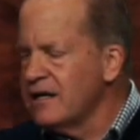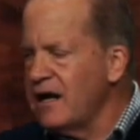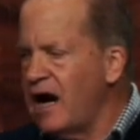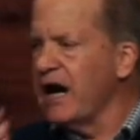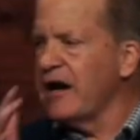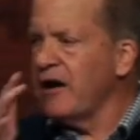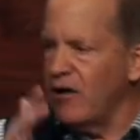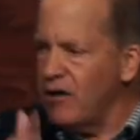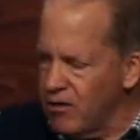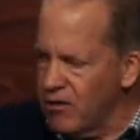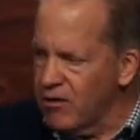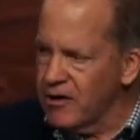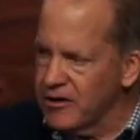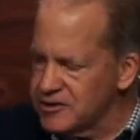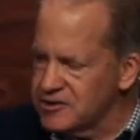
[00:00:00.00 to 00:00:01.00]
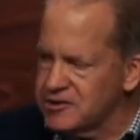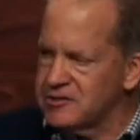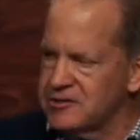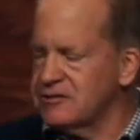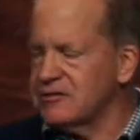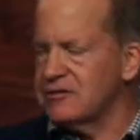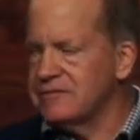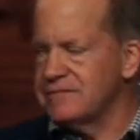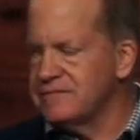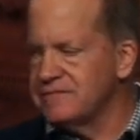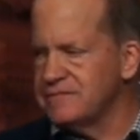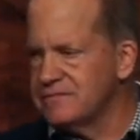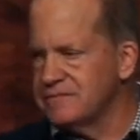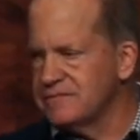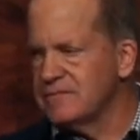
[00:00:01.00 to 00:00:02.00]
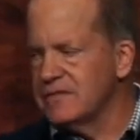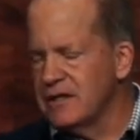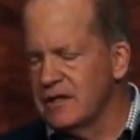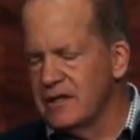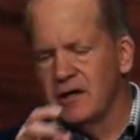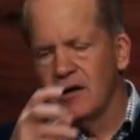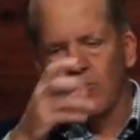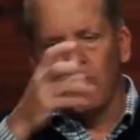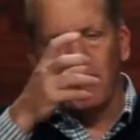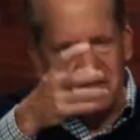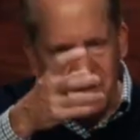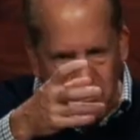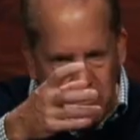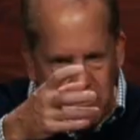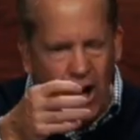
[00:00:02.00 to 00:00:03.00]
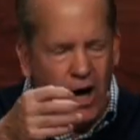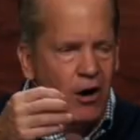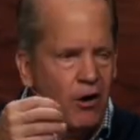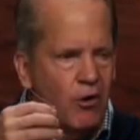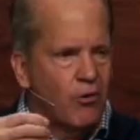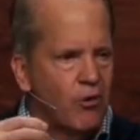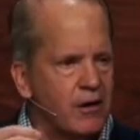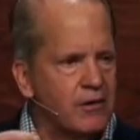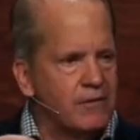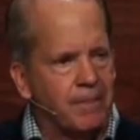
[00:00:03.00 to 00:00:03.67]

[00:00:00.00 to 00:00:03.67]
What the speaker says: on a horse with a bow.